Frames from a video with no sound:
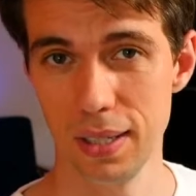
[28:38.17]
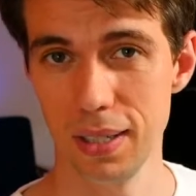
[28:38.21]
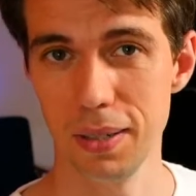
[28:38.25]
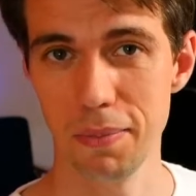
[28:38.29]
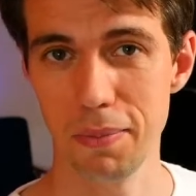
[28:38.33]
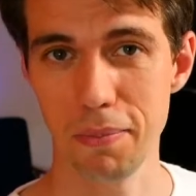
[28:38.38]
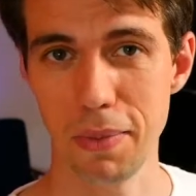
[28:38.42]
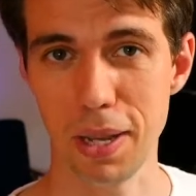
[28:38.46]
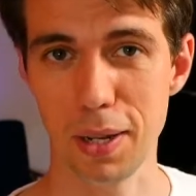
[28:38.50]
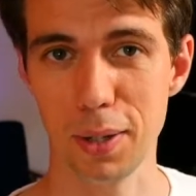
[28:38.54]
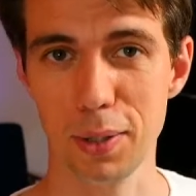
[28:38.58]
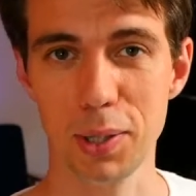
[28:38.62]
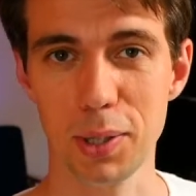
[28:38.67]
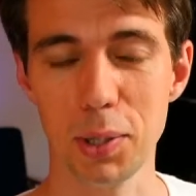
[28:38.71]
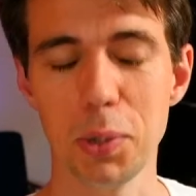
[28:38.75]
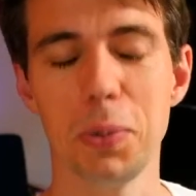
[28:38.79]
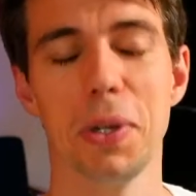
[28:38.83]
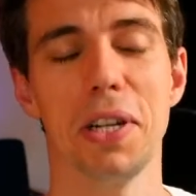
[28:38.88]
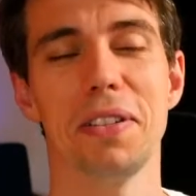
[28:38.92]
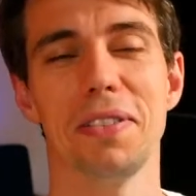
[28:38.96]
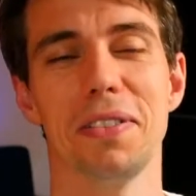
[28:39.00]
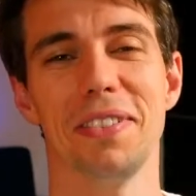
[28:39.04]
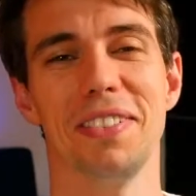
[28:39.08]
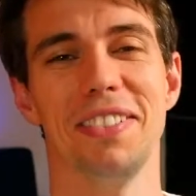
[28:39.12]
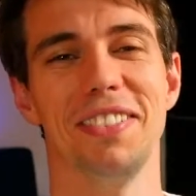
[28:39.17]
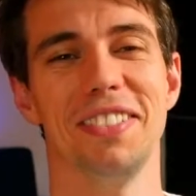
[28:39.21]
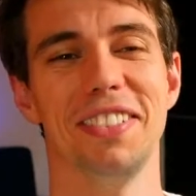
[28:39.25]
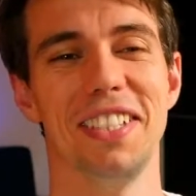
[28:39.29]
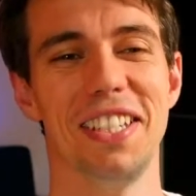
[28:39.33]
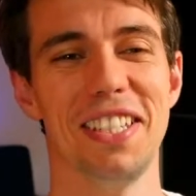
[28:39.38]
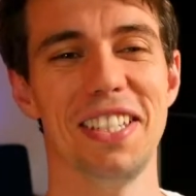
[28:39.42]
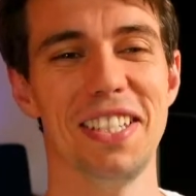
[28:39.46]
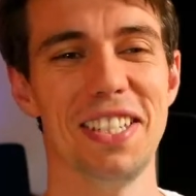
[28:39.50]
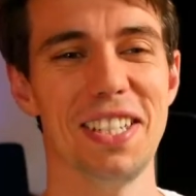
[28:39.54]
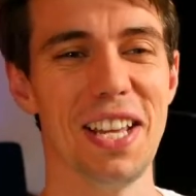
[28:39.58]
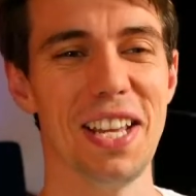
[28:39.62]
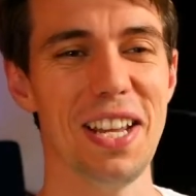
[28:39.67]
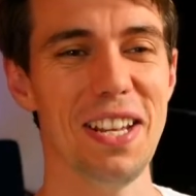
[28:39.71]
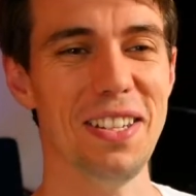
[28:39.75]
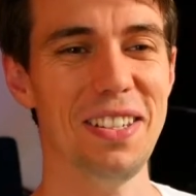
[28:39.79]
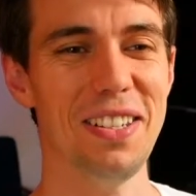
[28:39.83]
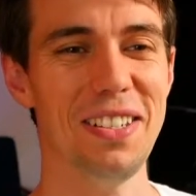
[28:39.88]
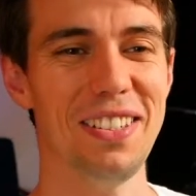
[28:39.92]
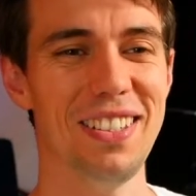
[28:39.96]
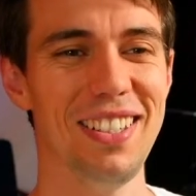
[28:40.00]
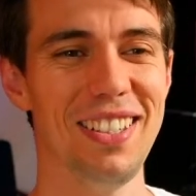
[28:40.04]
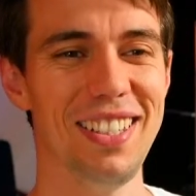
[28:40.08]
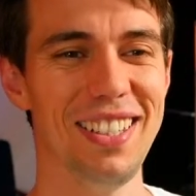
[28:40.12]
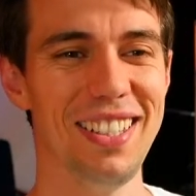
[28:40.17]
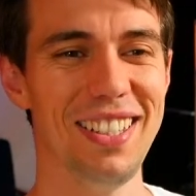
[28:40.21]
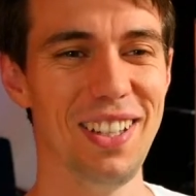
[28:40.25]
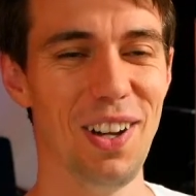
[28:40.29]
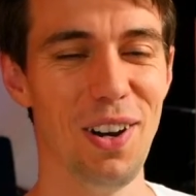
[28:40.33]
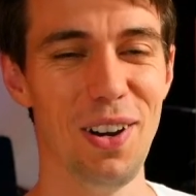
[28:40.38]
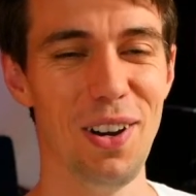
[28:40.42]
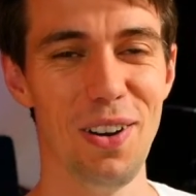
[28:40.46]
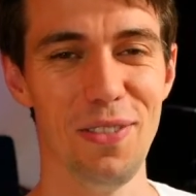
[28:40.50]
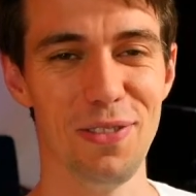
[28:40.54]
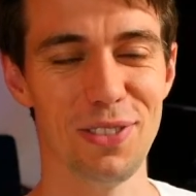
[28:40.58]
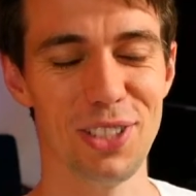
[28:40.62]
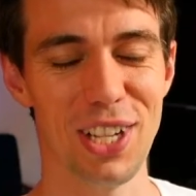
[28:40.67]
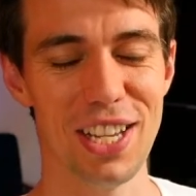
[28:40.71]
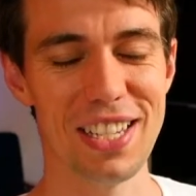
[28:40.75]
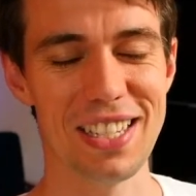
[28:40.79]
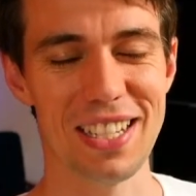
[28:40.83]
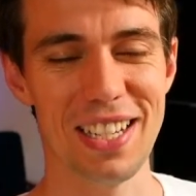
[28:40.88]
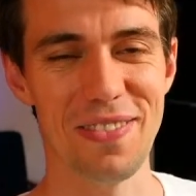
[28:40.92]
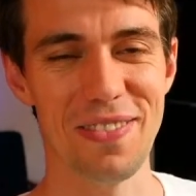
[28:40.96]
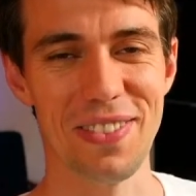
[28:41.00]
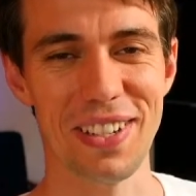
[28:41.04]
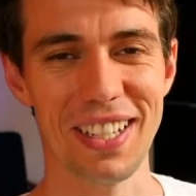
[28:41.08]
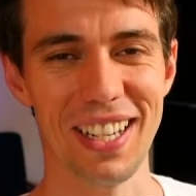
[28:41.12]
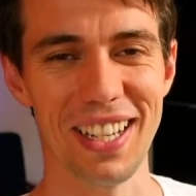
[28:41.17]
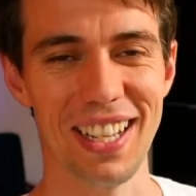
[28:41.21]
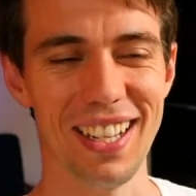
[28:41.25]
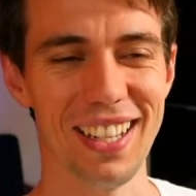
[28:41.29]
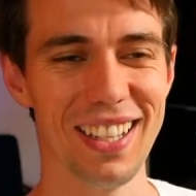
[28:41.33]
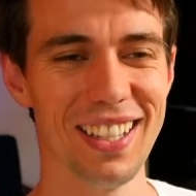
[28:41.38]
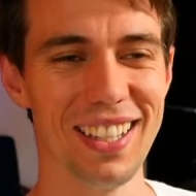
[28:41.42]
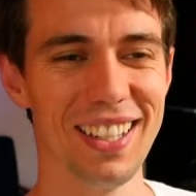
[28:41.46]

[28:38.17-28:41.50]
make a new one instead of just living there.